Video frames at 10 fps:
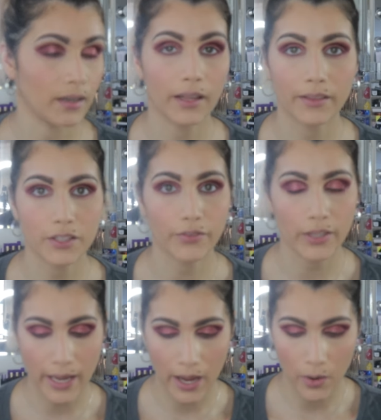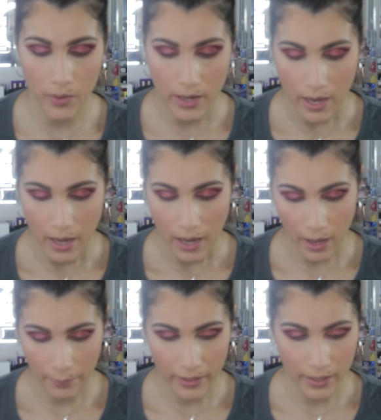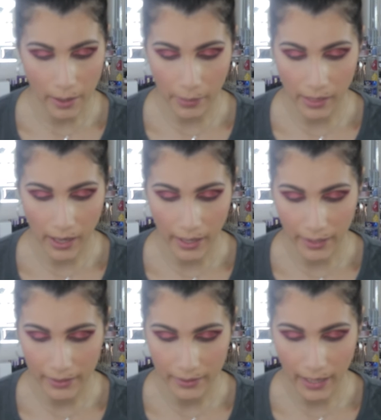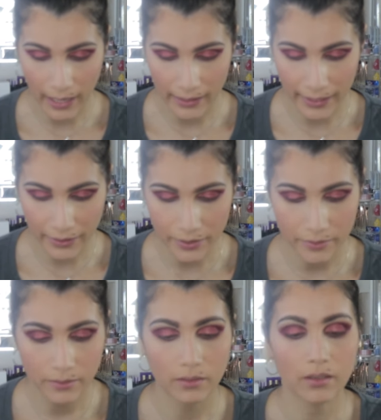like this for now I'm gonna apply eyeliner